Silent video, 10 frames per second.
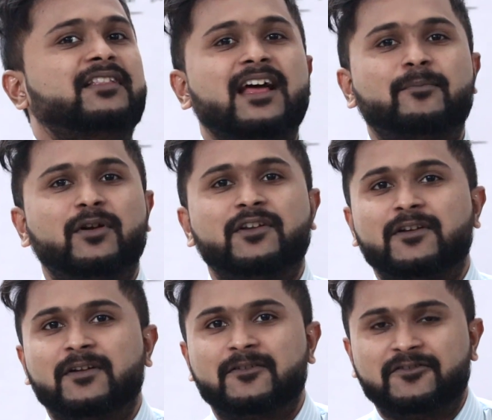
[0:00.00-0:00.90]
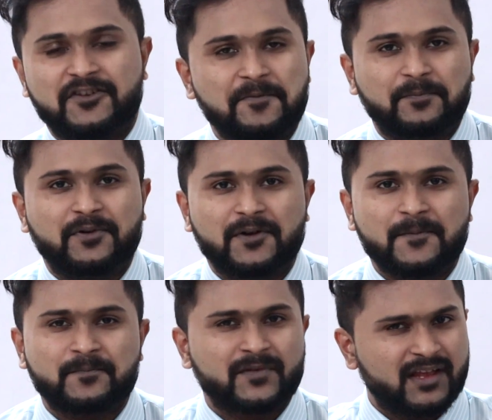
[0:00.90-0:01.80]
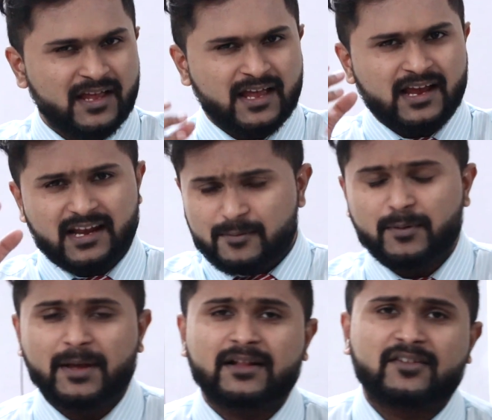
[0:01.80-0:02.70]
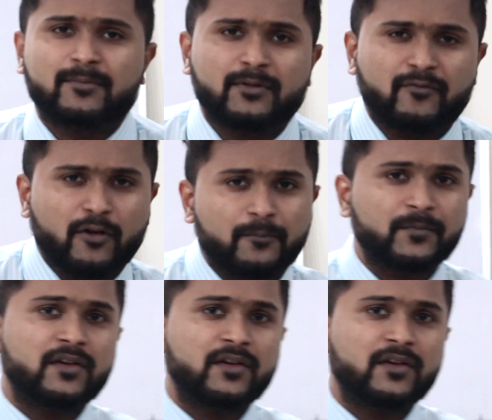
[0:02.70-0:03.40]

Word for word: that particular chip. Let me make that simple for you.